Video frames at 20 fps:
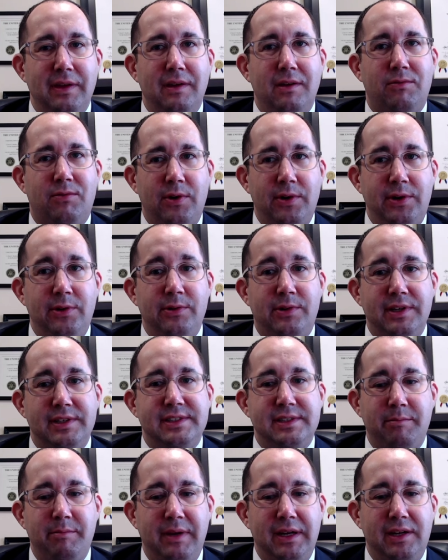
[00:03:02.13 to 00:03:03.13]
for you to
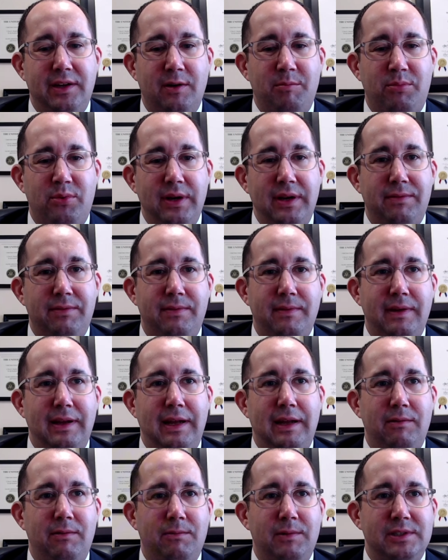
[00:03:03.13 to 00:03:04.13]
submit your brief,
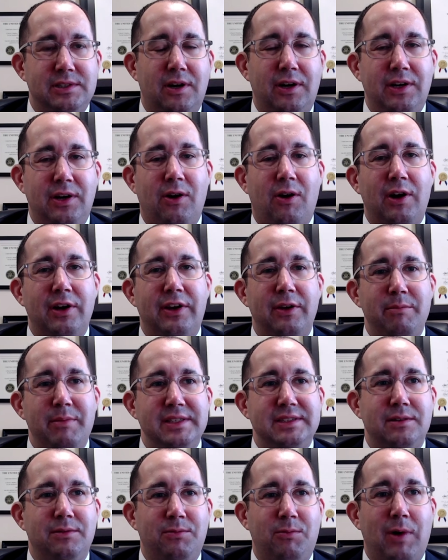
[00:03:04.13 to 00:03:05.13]
which are your
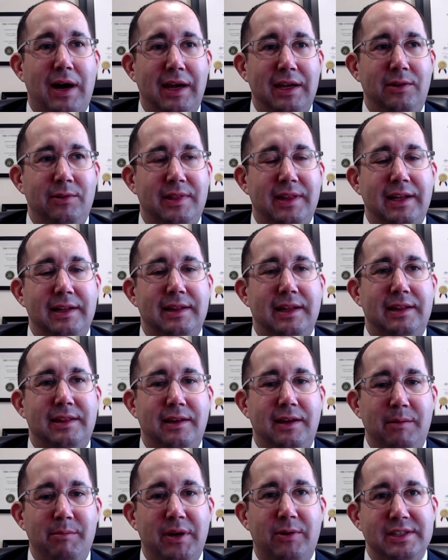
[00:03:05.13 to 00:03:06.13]
arguments of why you think that the
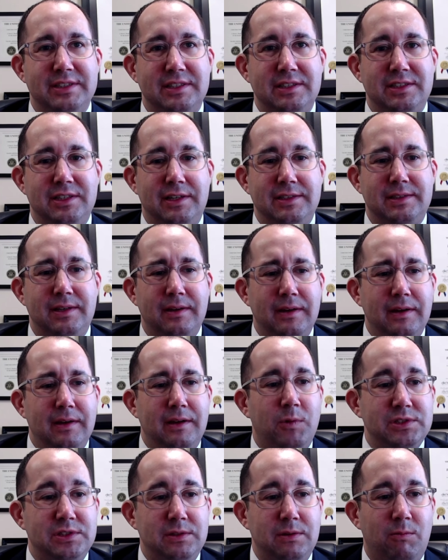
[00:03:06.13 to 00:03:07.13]
immigration judge
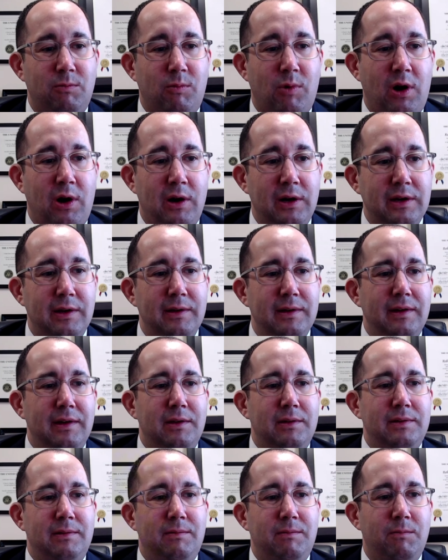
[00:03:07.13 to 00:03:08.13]
was wrong,
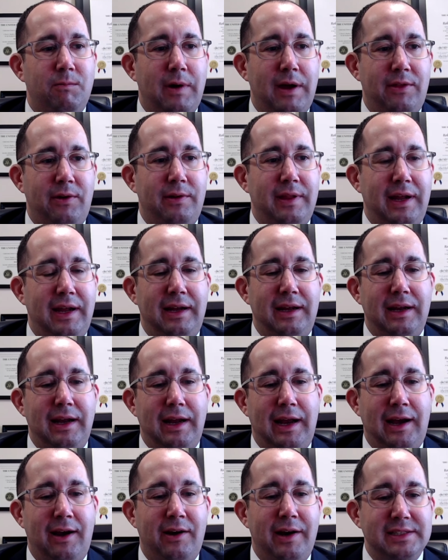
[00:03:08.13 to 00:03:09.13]
whether they
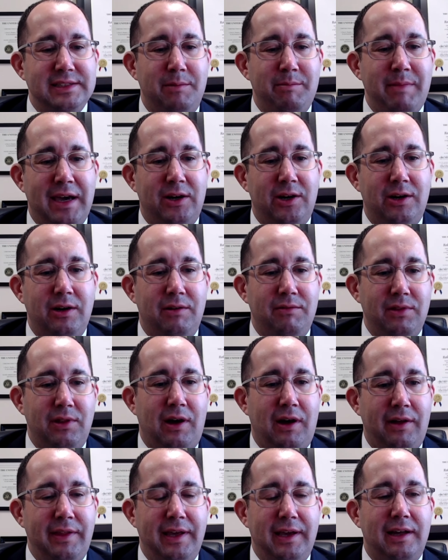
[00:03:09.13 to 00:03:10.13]
erred as a matter of
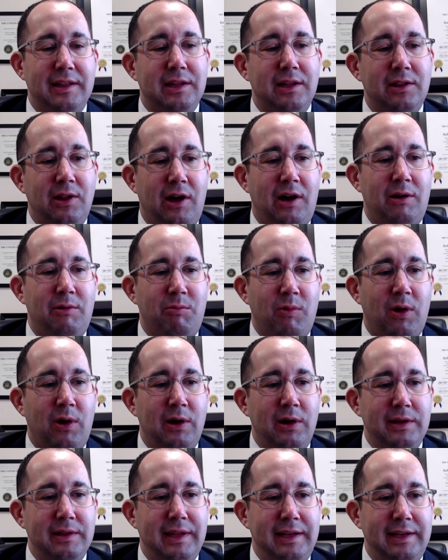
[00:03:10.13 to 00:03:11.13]
law, they got the law
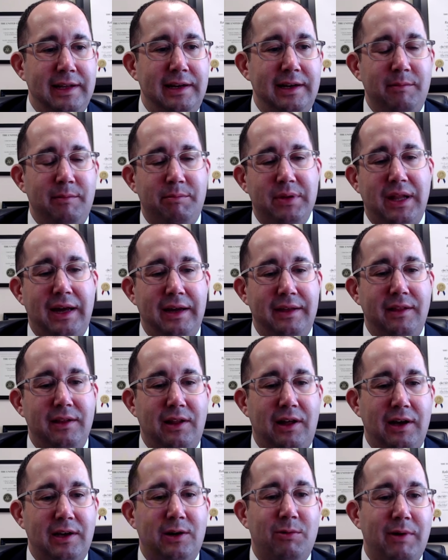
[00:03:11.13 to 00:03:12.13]
wrong, they didn't apply the
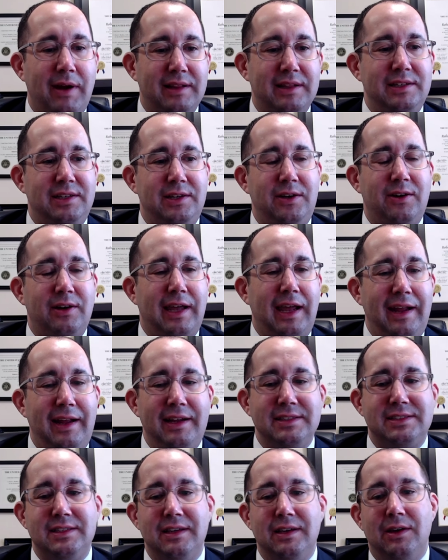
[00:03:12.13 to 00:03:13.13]
law correctly to your
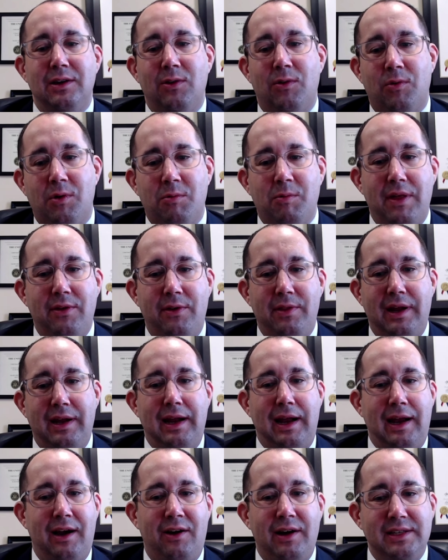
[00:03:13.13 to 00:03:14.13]
case, or whether they
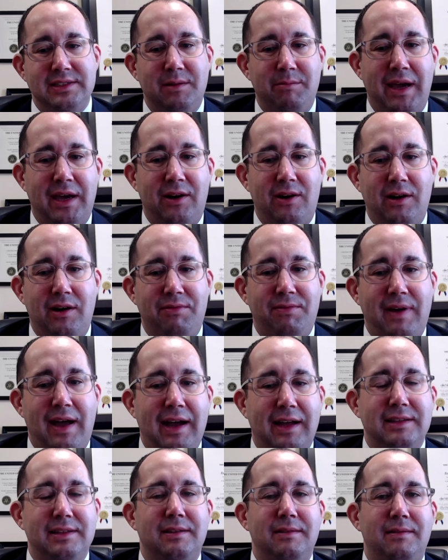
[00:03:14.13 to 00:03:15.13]
erred as a matter of
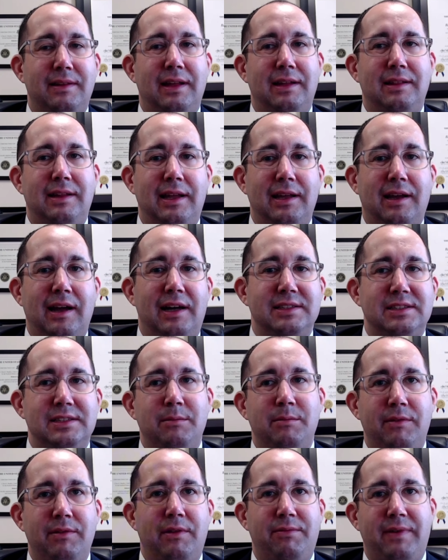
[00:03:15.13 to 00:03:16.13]
fact, that they got
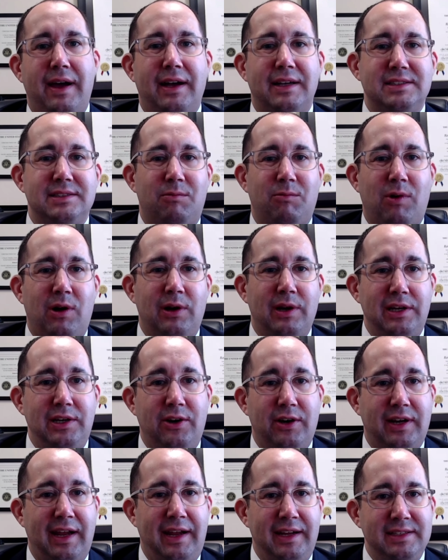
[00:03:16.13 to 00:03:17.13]
some of the facts wrong in
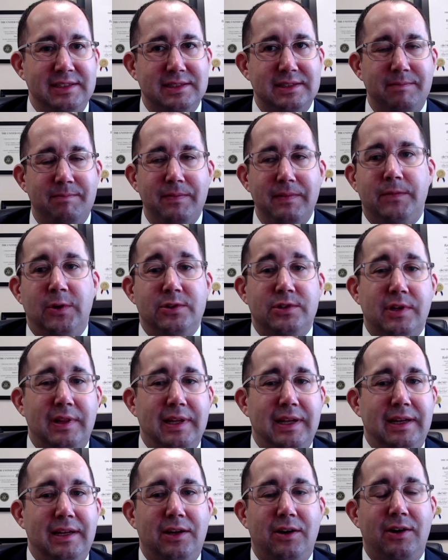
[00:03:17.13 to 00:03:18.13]
your case.
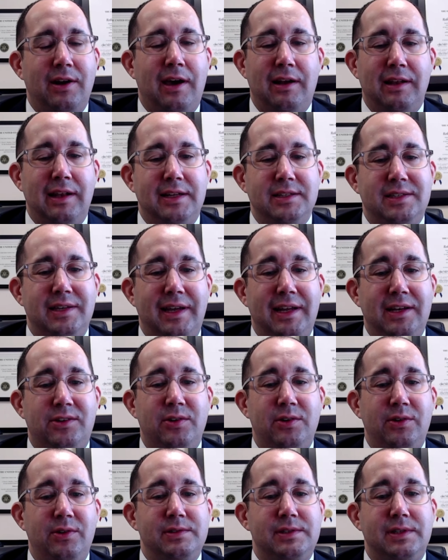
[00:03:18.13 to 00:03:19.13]
Usually, you're not allowed to
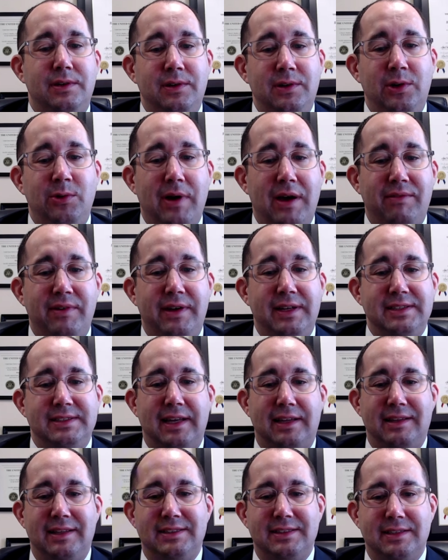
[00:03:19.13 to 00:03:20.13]
introduce new evidence
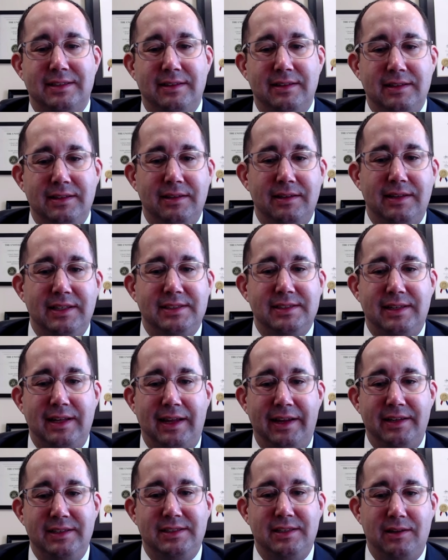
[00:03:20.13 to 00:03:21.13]
at this
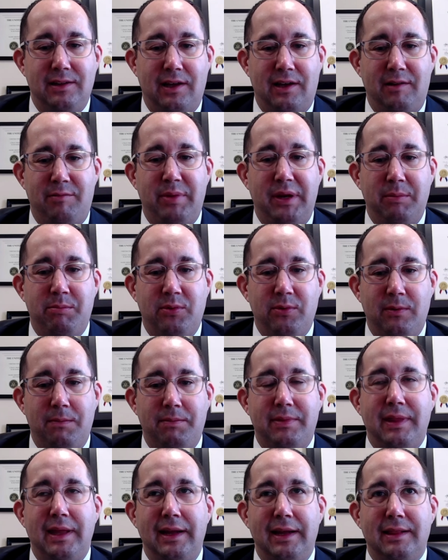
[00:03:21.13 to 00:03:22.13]
stage. A lot of people
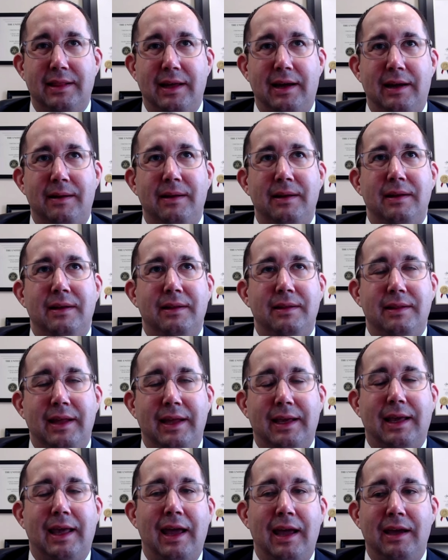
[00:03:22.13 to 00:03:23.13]
think that they
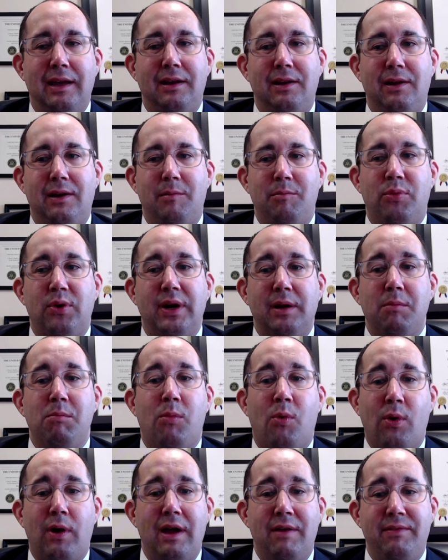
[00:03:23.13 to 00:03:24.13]
can bring
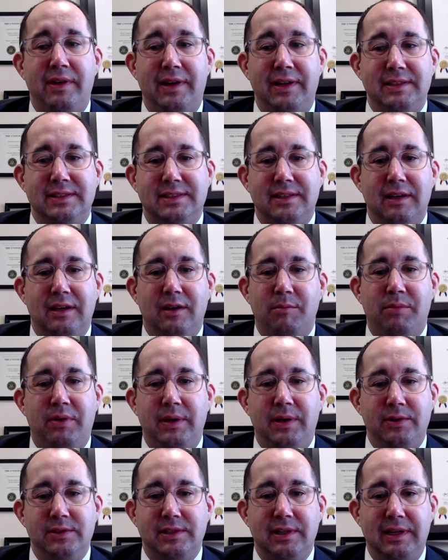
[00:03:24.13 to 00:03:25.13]
more evidence, but
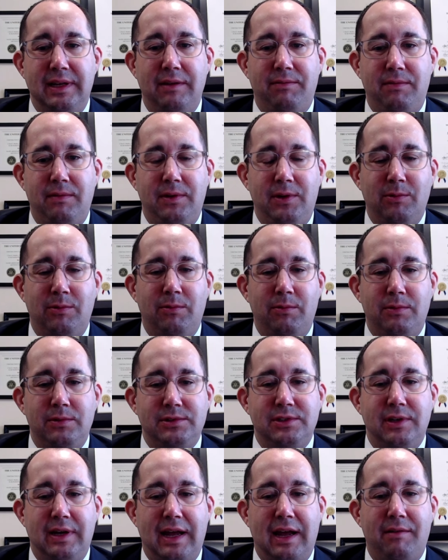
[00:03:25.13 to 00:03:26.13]
usually if you
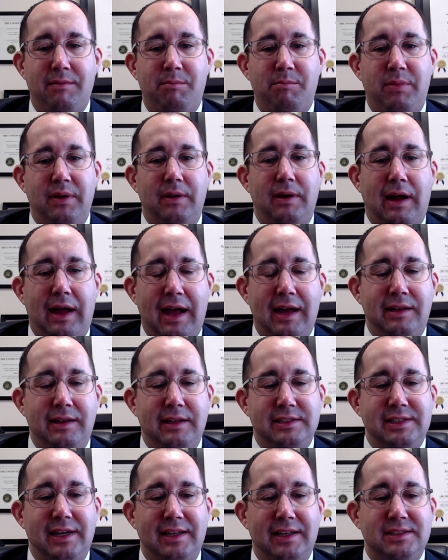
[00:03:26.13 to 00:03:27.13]
should have had the
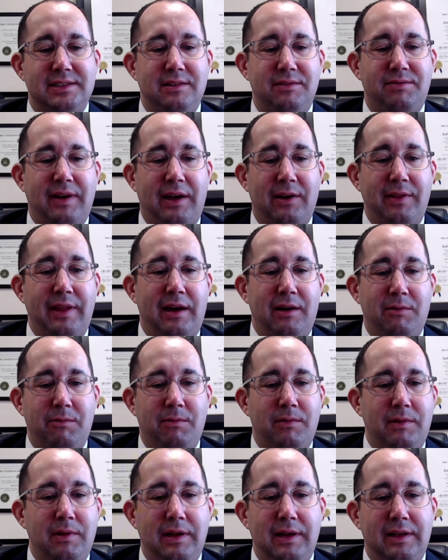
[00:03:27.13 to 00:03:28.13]
chance to file that
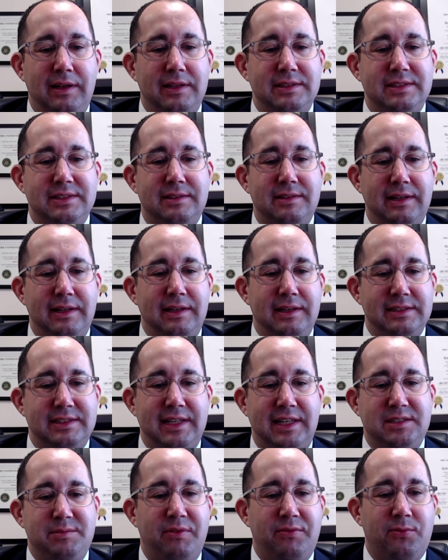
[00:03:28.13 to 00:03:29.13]
in the
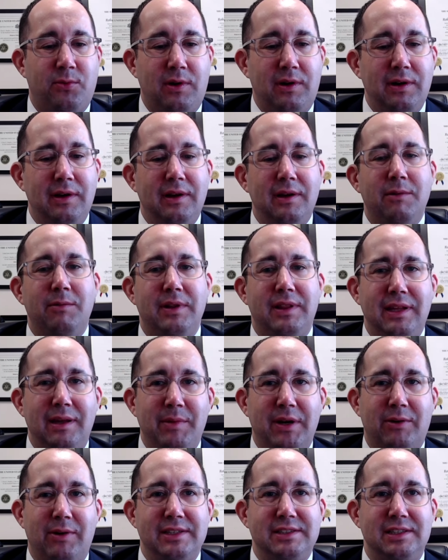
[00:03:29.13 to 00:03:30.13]
stage before with the
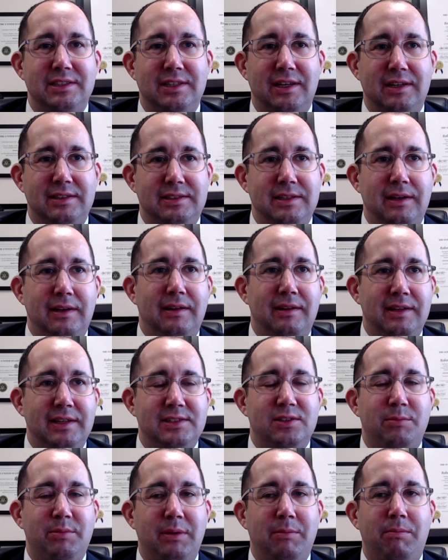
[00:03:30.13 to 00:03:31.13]
immigration judge, this
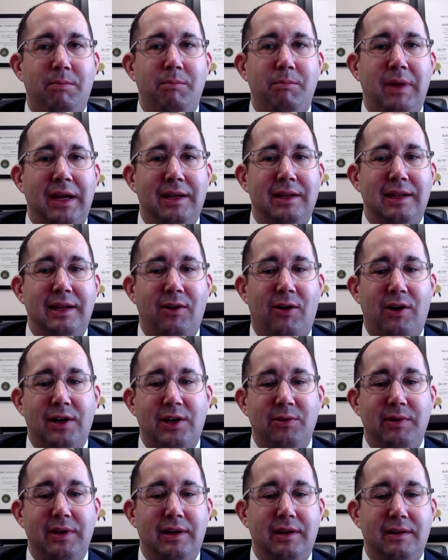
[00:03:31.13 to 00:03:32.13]
will be mainly
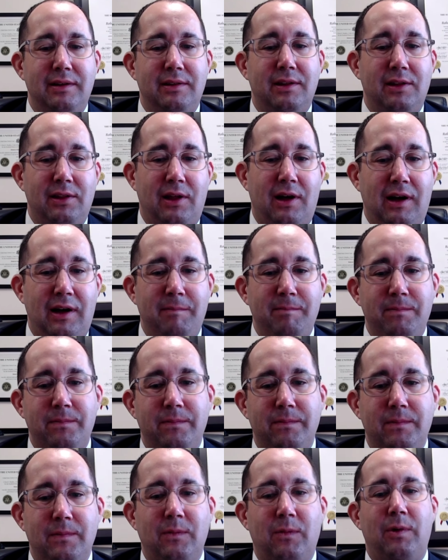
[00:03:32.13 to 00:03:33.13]
arguing the law
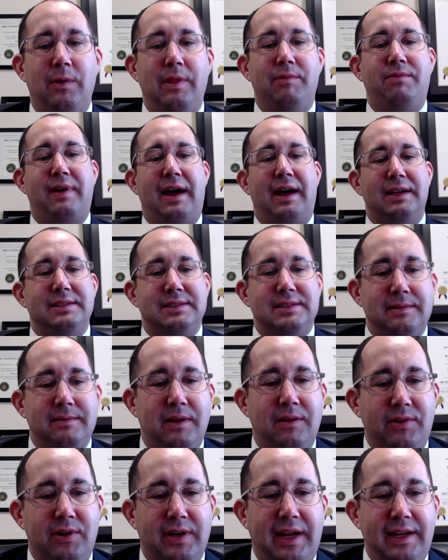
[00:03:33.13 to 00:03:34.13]
or the facts
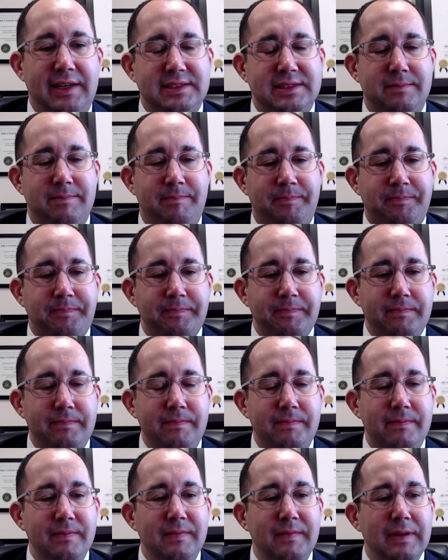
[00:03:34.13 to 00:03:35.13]
of your case.
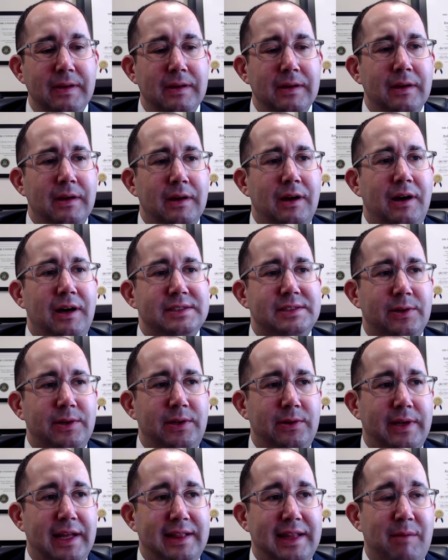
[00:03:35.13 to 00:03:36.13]
So
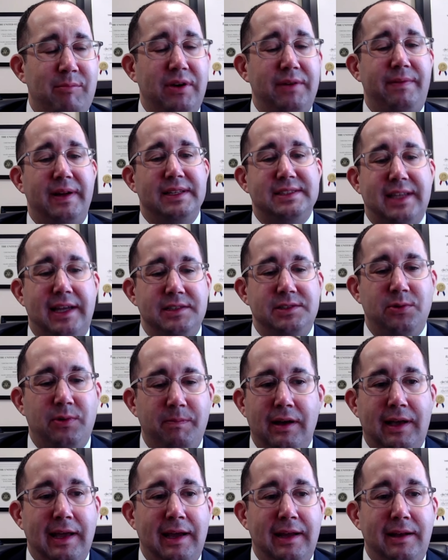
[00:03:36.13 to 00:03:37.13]
you get that briefing schedule.
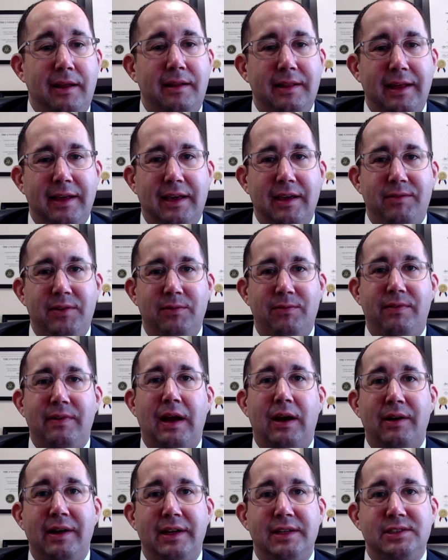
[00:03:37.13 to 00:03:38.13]
Again, they give you
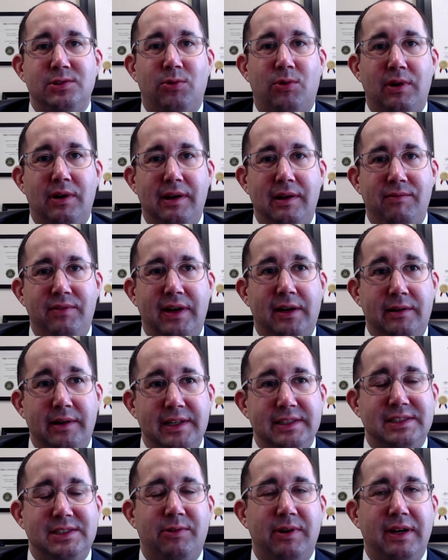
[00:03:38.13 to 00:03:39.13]
very short and very
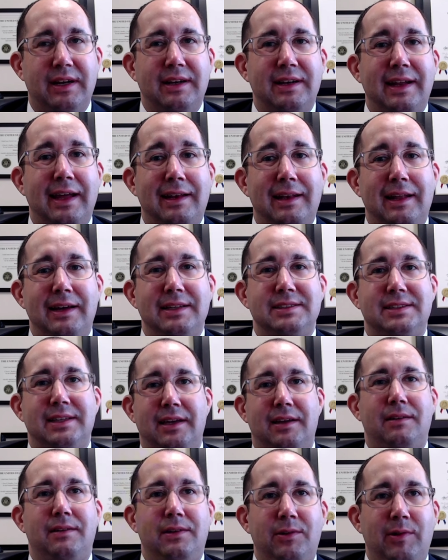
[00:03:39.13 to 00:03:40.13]
strict deadlines that
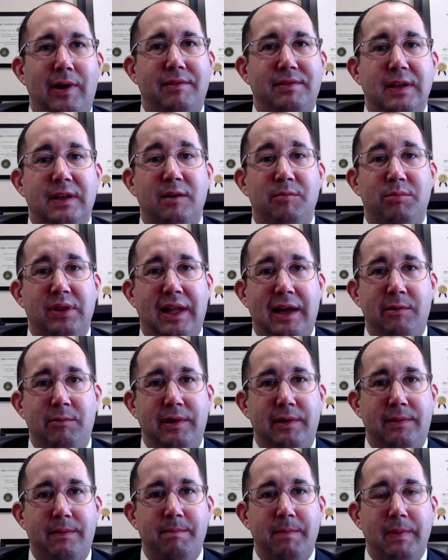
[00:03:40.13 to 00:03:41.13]
you have to comply with.